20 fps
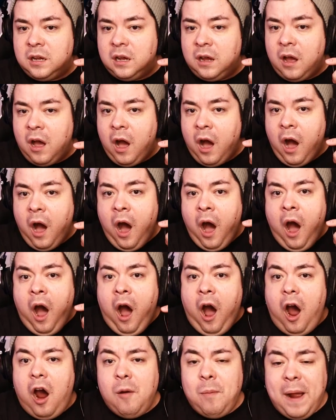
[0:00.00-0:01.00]

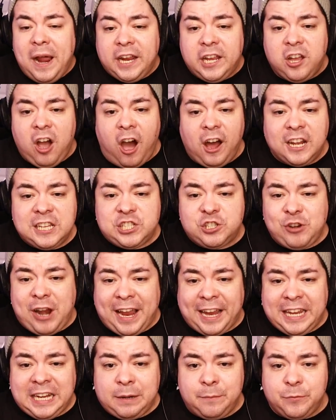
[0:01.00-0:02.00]
Oh my god! It's
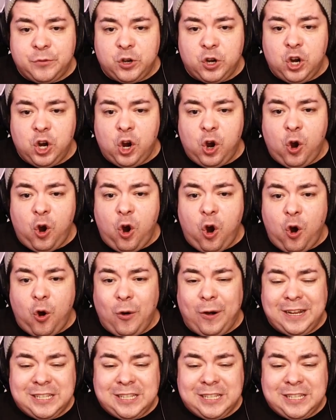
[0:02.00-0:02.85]
dragging him through.